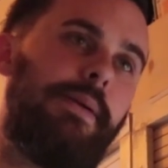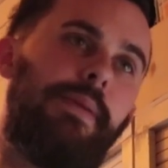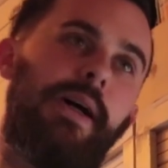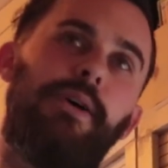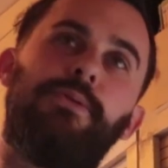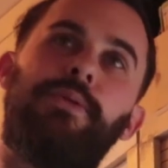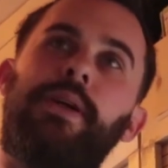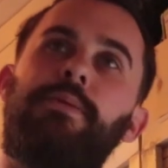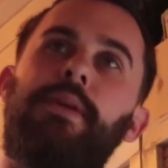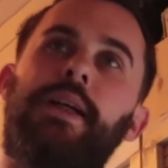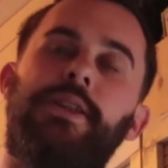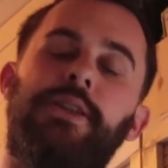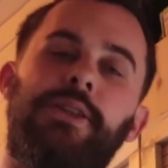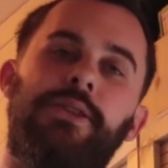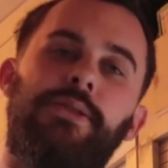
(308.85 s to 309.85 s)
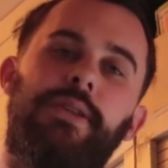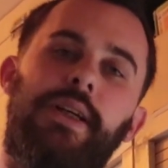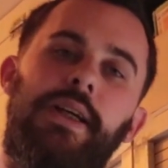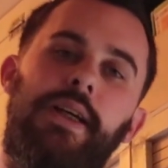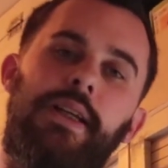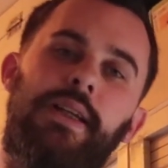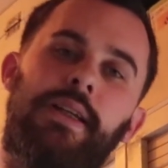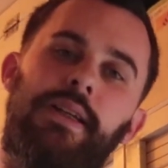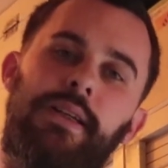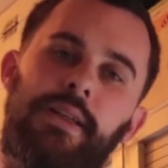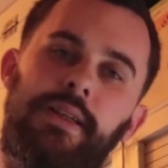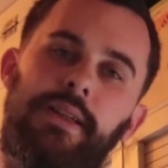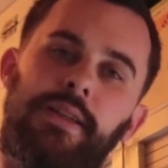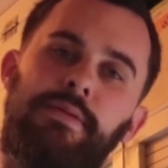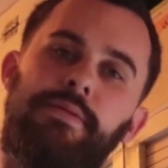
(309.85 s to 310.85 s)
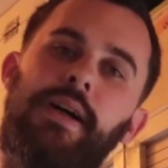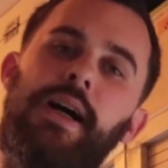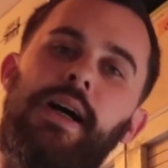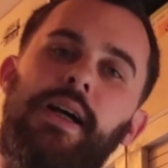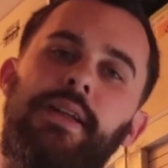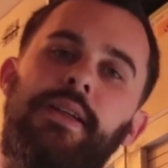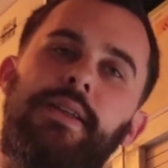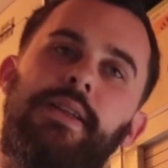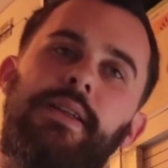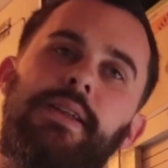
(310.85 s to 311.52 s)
about re-registering the van